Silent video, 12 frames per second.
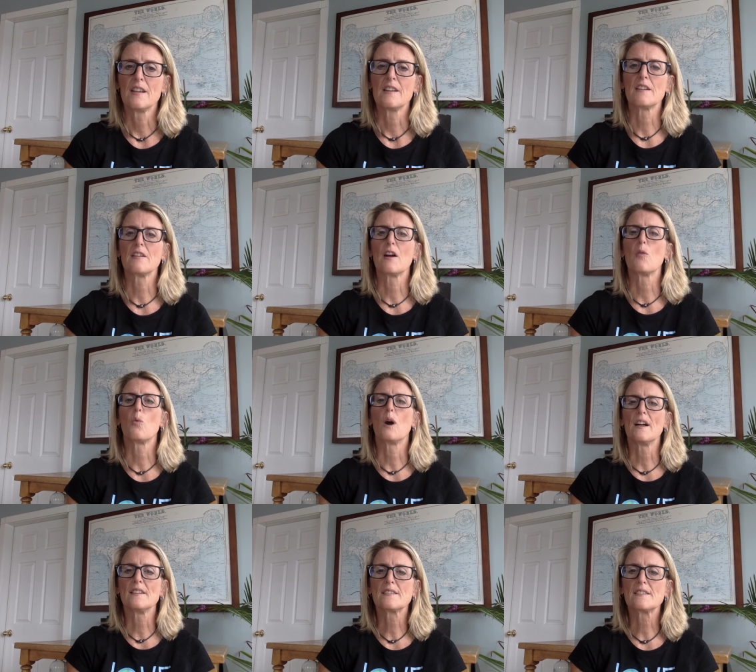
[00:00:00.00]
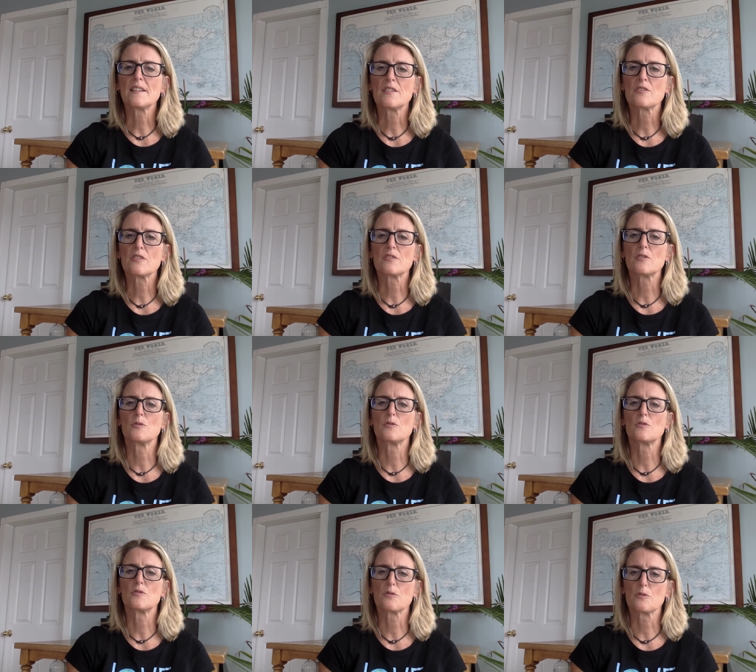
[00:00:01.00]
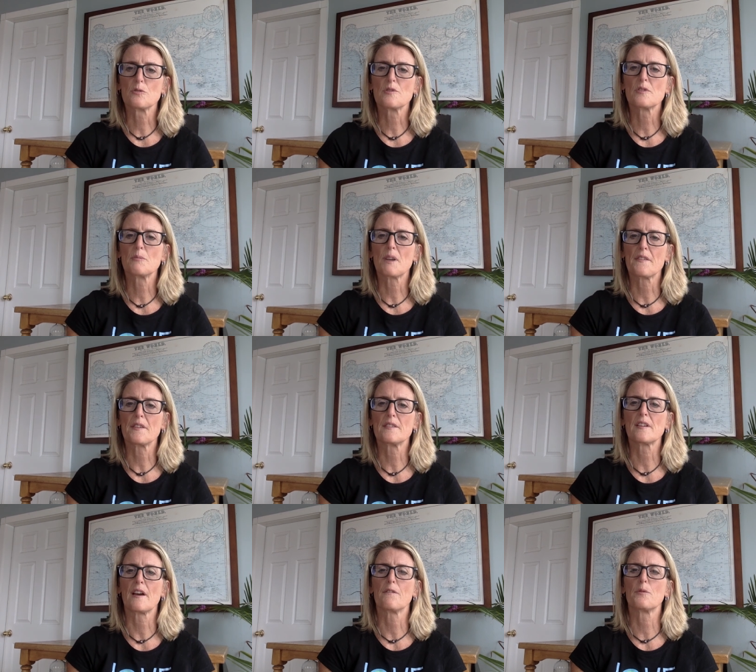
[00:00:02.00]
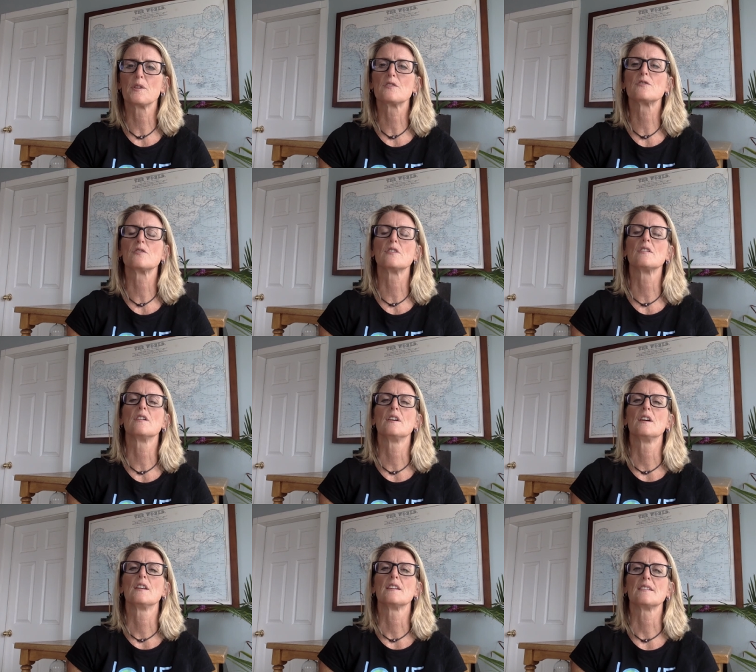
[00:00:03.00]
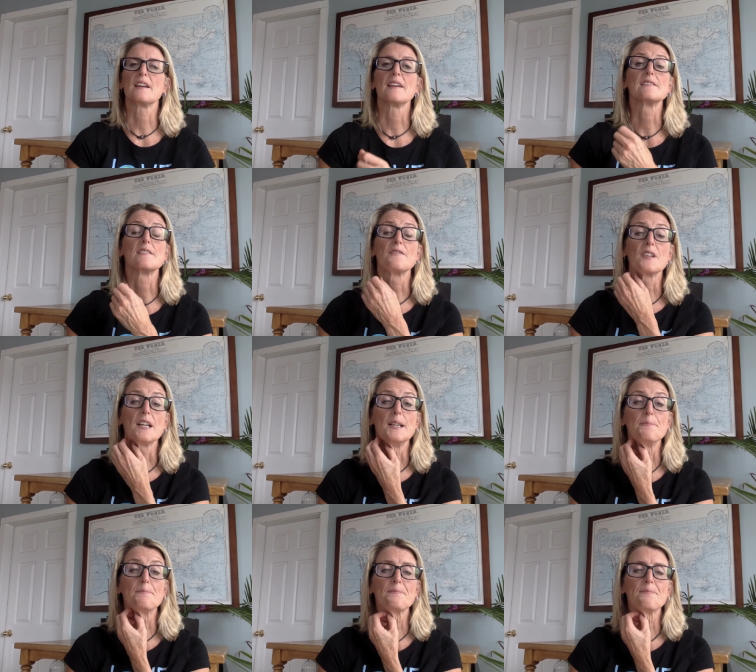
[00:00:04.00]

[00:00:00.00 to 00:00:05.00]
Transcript: There are wise teachers whose truths and methods have withstood the test of time.